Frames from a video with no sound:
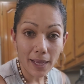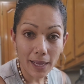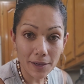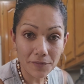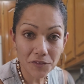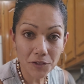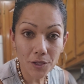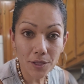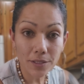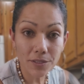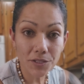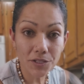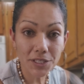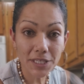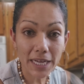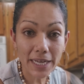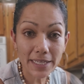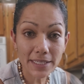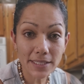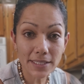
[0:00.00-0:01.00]
After those are
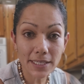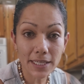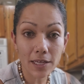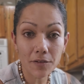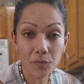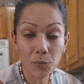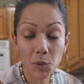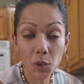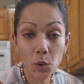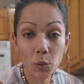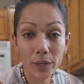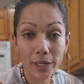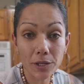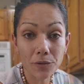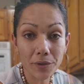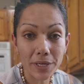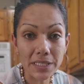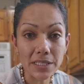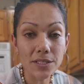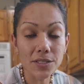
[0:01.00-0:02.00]
diced, give them a quick
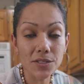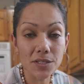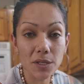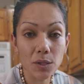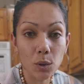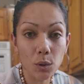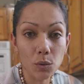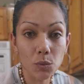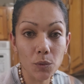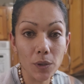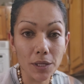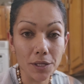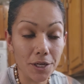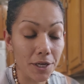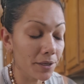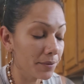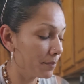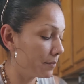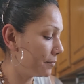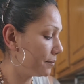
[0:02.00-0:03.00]
rinse using cold
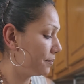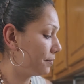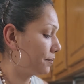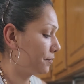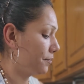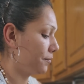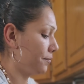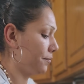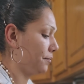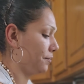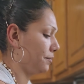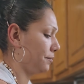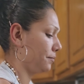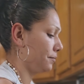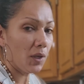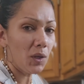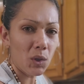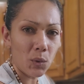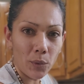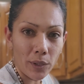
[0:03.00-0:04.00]
water.
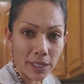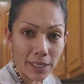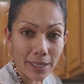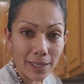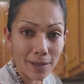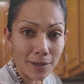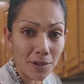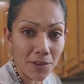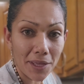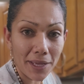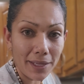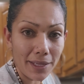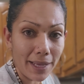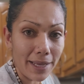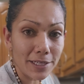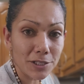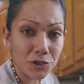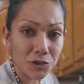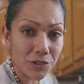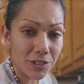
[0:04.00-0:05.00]
You want to get all that
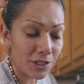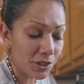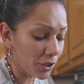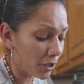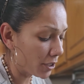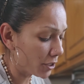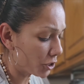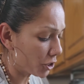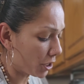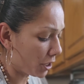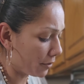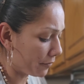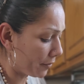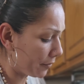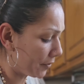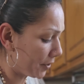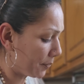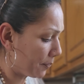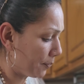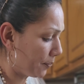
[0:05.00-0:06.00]
extra starch off
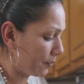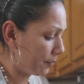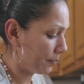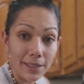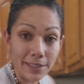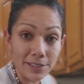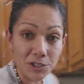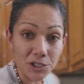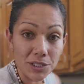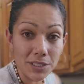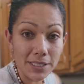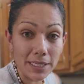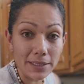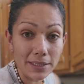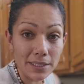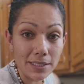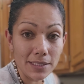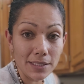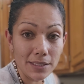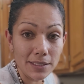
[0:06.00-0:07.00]
of them. Then just
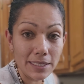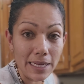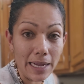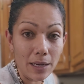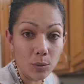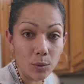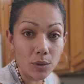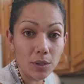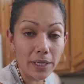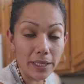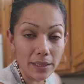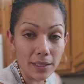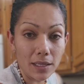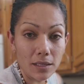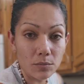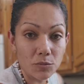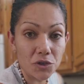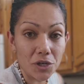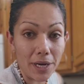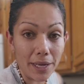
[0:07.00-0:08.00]
set these in a towel and let
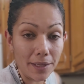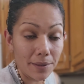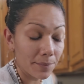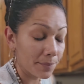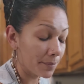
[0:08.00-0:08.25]
them dry.